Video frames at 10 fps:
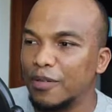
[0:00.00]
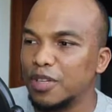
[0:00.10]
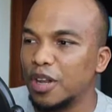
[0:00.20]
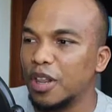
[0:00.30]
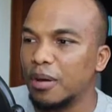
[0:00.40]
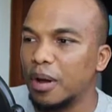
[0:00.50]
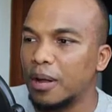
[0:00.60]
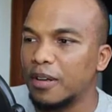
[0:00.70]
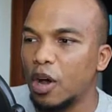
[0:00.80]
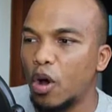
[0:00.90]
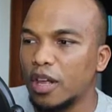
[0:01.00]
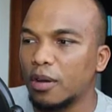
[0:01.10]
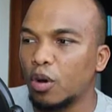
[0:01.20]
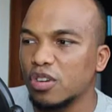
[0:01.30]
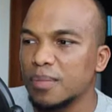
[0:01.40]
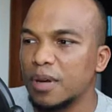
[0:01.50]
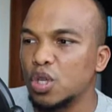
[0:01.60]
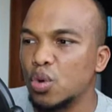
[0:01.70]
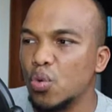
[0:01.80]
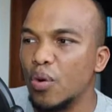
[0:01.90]
are other customers
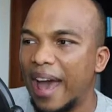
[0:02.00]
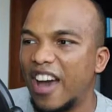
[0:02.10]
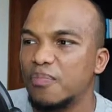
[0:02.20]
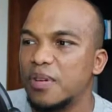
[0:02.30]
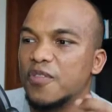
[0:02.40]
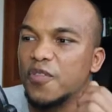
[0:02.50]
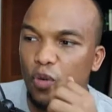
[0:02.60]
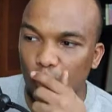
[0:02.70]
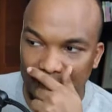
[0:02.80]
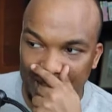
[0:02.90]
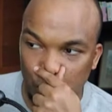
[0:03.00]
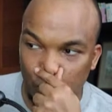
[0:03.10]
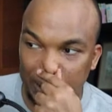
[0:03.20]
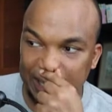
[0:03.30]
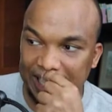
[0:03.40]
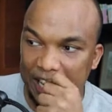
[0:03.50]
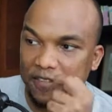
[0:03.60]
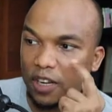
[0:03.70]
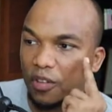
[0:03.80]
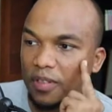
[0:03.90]
who have been fooled as well.
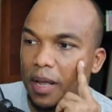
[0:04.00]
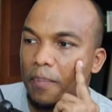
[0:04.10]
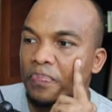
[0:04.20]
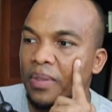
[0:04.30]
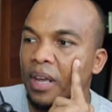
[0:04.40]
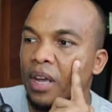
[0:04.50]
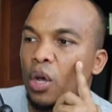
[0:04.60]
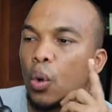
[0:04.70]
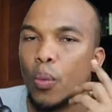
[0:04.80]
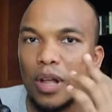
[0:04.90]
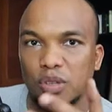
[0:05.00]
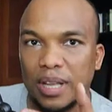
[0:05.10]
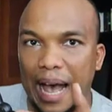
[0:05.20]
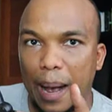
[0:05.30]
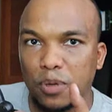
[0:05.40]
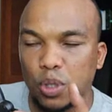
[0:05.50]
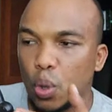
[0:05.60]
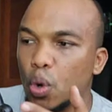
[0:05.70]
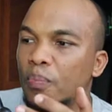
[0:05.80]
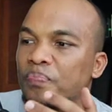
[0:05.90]
Several of them went to the App
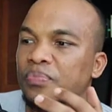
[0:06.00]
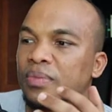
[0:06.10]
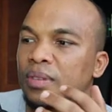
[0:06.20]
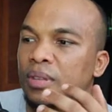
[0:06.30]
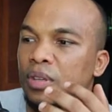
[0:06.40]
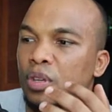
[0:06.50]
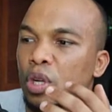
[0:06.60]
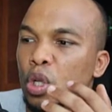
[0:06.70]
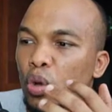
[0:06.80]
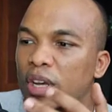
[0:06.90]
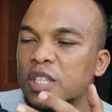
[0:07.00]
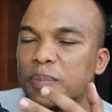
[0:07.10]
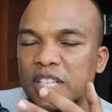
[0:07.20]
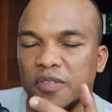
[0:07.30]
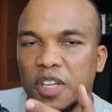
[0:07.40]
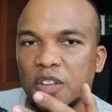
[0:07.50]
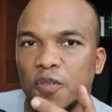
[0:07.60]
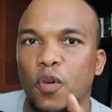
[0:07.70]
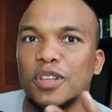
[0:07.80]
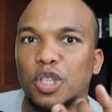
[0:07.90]
Store looking specifically
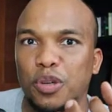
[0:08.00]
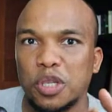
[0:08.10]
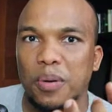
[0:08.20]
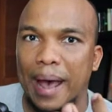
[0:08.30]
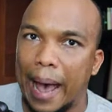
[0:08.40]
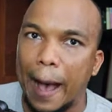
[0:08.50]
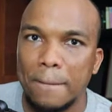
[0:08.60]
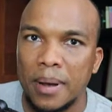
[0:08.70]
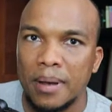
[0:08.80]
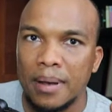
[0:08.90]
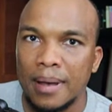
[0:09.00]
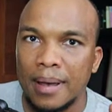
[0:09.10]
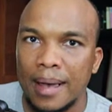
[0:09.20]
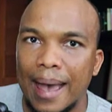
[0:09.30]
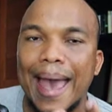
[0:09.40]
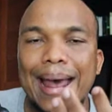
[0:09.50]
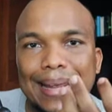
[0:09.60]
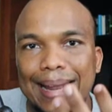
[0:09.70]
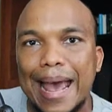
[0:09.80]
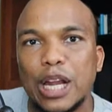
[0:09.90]
for the Trezor app and
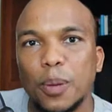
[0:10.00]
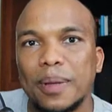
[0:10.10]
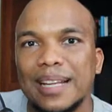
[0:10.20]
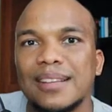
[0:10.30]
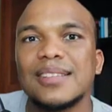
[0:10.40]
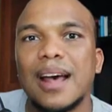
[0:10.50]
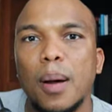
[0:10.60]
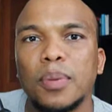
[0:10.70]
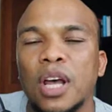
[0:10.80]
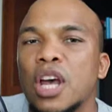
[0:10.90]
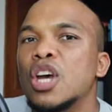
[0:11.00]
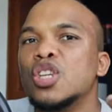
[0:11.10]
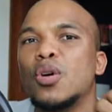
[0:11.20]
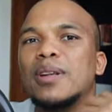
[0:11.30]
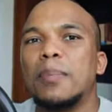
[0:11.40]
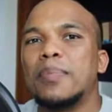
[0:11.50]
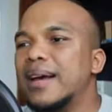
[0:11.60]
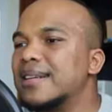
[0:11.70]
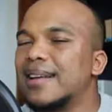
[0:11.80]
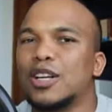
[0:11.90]
then ended up getting scammed. So it
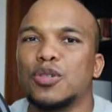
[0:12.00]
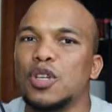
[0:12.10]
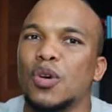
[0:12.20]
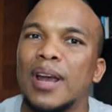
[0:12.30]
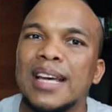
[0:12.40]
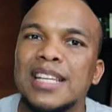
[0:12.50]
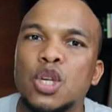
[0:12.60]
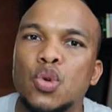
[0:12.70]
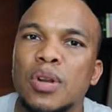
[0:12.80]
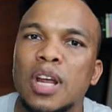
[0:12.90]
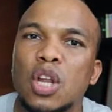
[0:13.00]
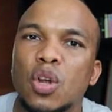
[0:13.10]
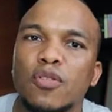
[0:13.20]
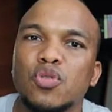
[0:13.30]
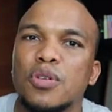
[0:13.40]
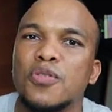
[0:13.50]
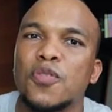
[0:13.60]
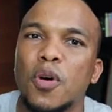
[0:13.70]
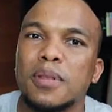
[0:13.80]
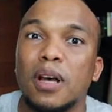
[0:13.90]
appears that Trezor isn't doing enough to
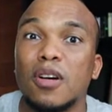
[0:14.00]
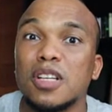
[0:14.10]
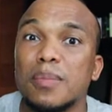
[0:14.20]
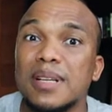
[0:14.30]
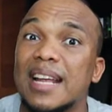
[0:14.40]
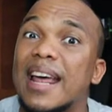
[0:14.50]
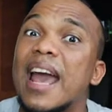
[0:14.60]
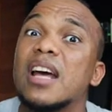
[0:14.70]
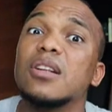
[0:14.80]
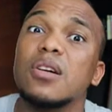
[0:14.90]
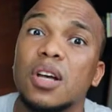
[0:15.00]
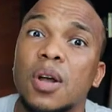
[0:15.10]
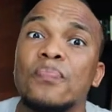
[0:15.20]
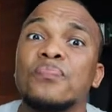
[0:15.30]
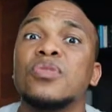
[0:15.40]
inform their customers that, hey, look,